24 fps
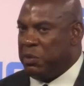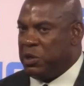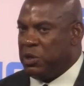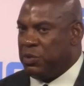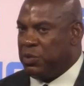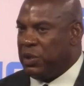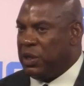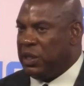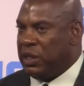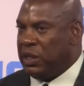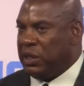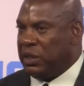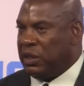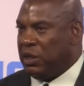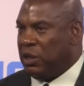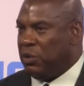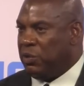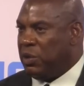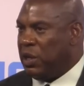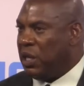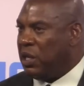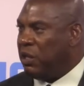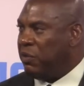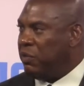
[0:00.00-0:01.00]
is really
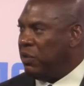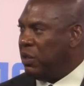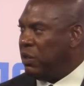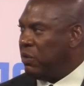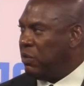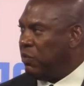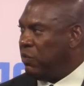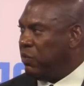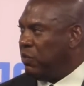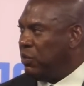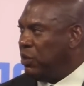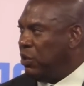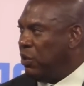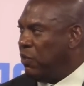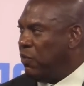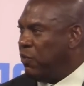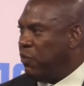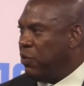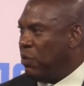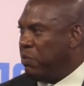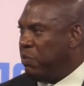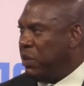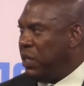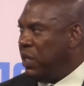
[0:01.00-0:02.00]
irrelevant you know,
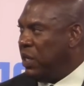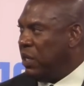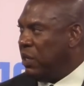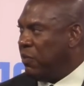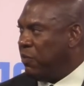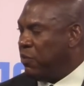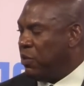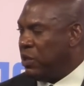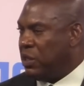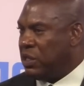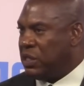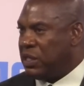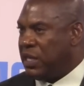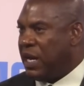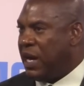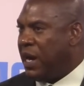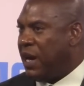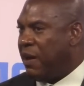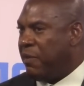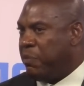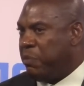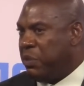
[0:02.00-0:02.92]
for me and for the staff.